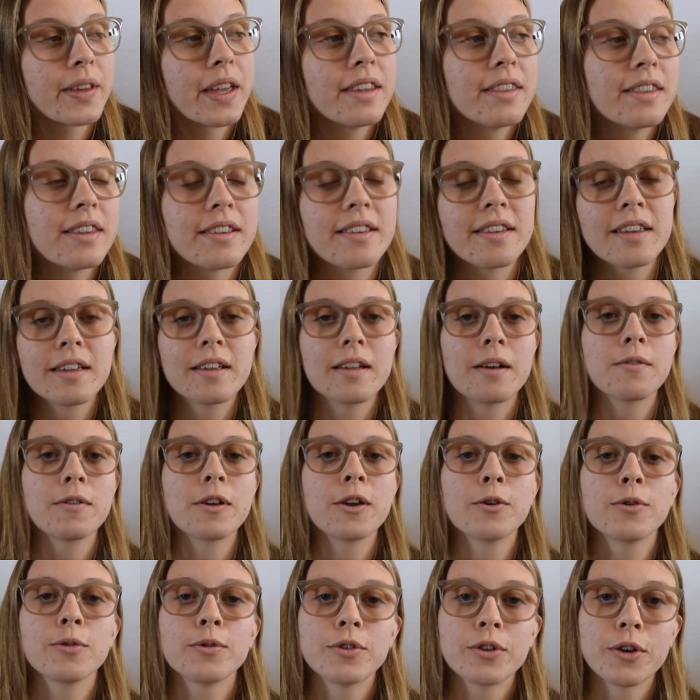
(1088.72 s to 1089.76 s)
The
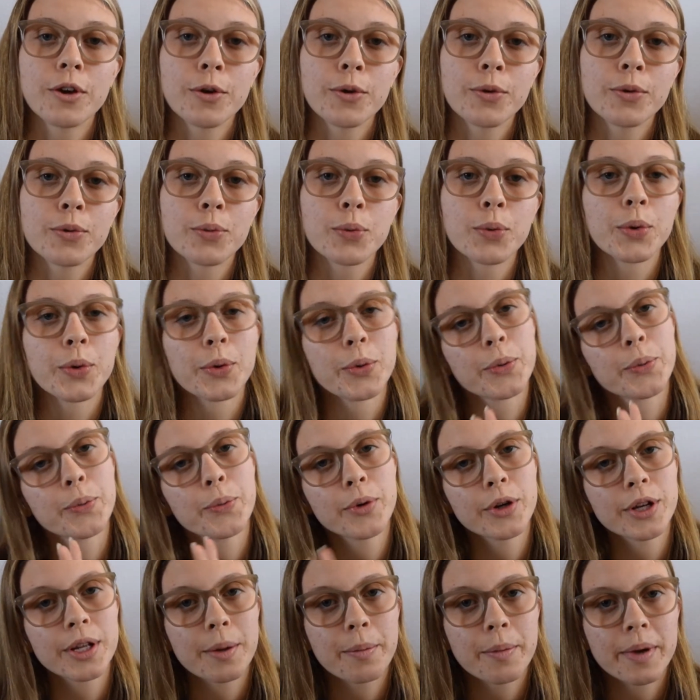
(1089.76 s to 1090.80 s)
CW shows were
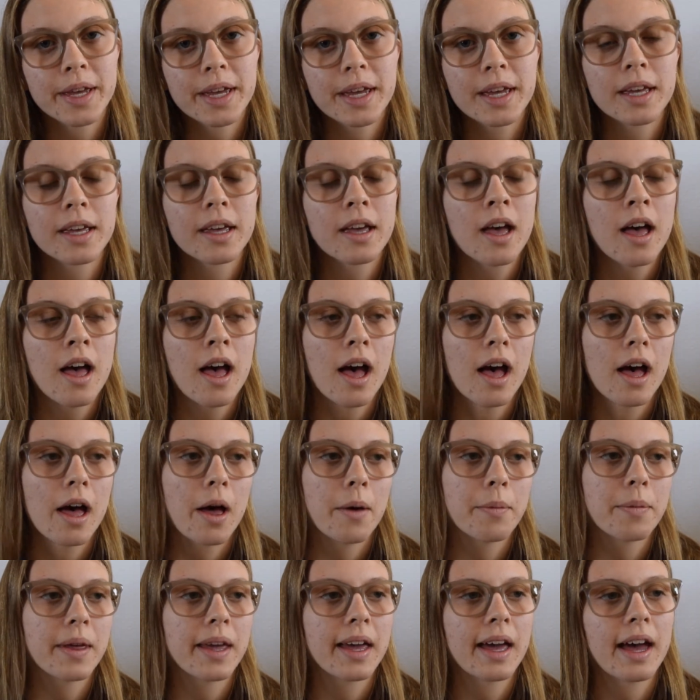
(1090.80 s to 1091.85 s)
pretty big.
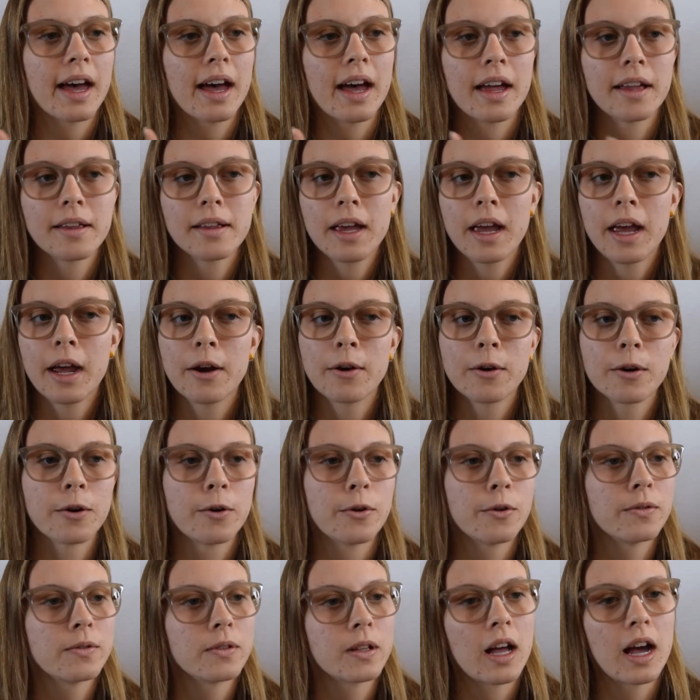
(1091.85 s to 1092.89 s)
They had
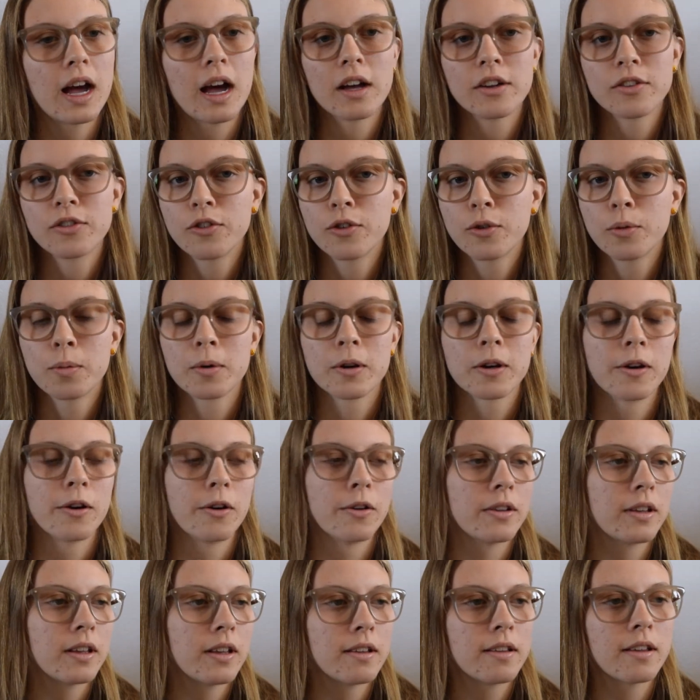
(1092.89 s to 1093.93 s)
Arrow, Flash,
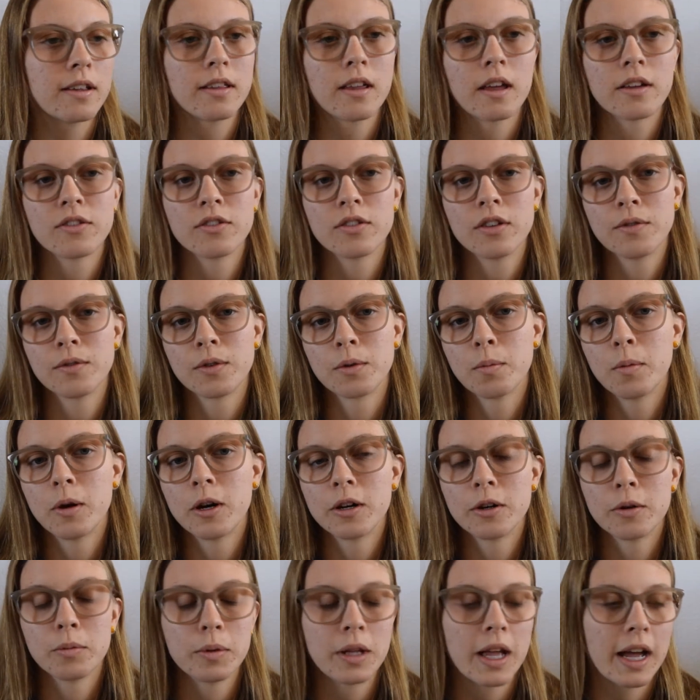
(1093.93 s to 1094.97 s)
Supergirl, DC Legends of
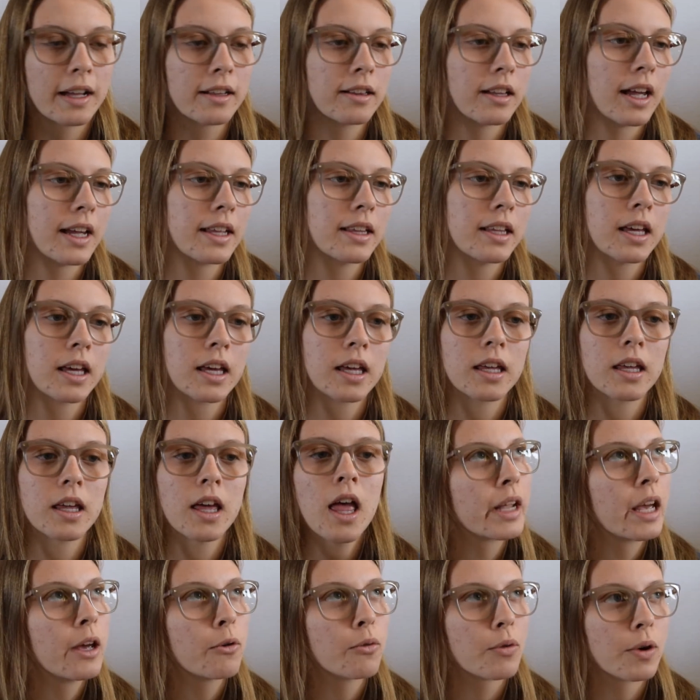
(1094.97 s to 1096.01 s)
Tomorrow, Black Lightning,
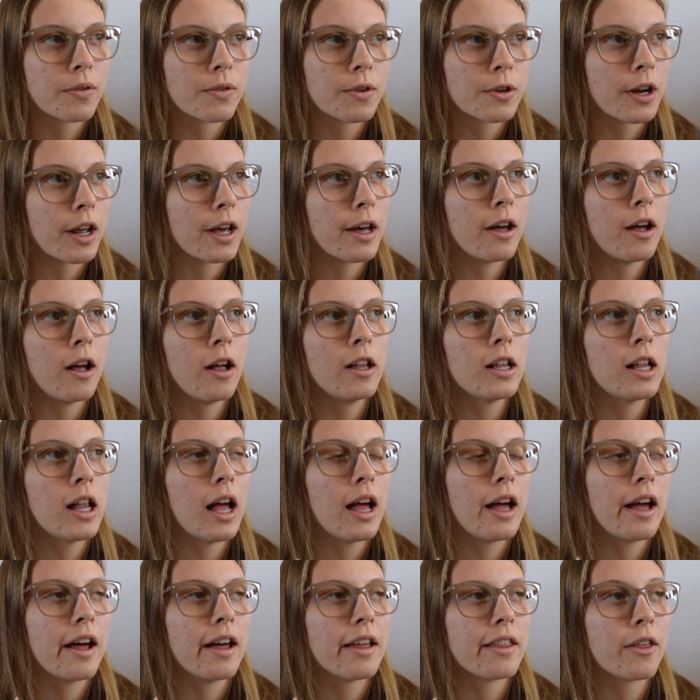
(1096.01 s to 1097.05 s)
Riverdale.
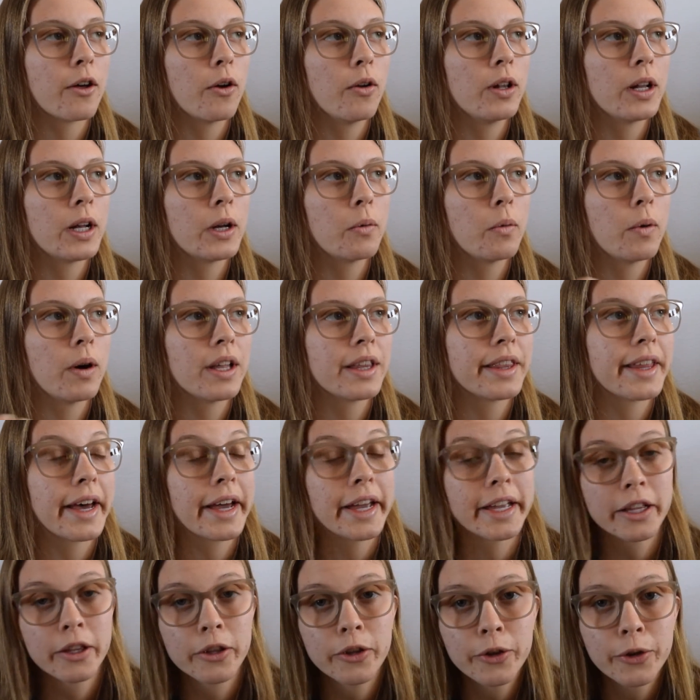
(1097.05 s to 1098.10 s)
The only one
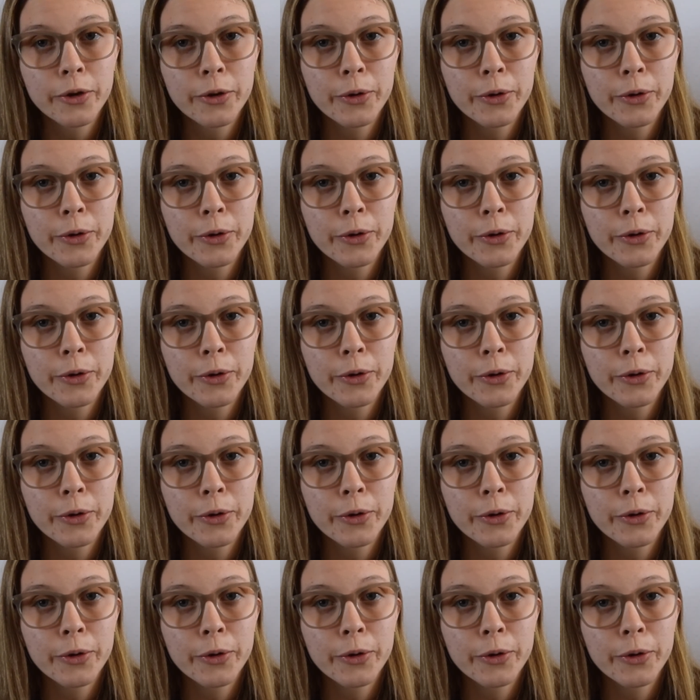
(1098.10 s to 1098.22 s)
that